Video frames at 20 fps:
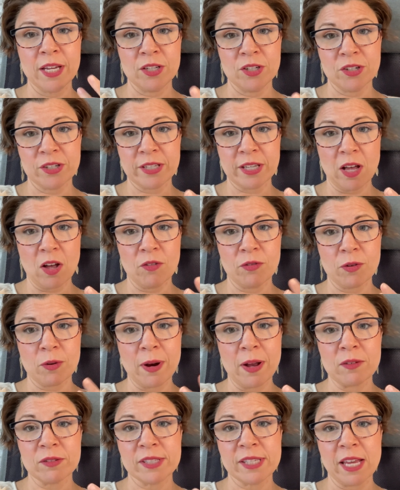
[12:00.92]
yourself
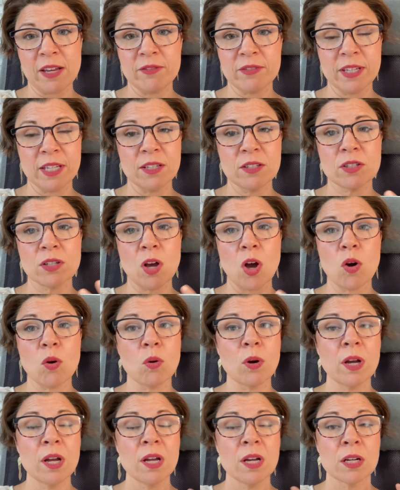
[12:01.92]
around safety.
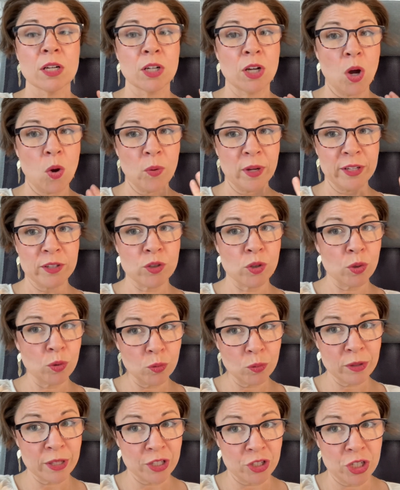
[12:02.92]
So going
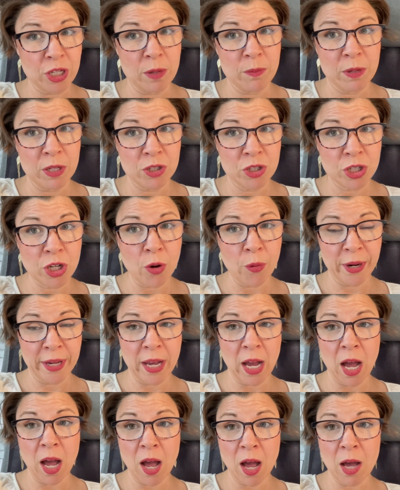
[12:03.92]
to the gym and
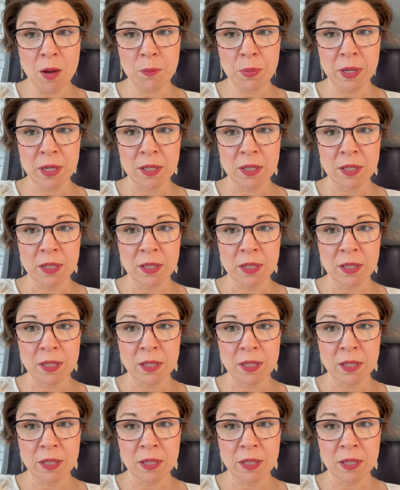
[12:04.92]
showing up